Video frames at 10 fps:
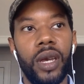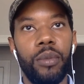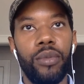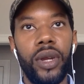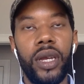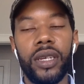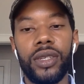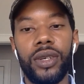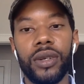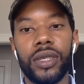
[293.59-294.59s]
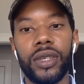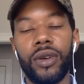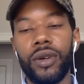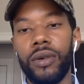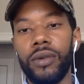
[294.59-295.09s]
bring into your
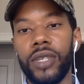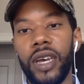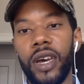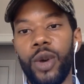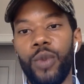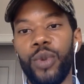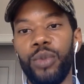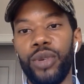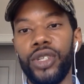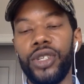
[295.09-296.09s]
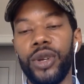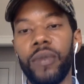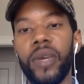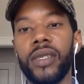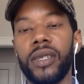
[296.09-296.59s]
circle to help push your
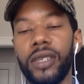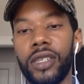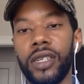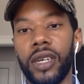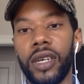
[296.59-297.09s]
message,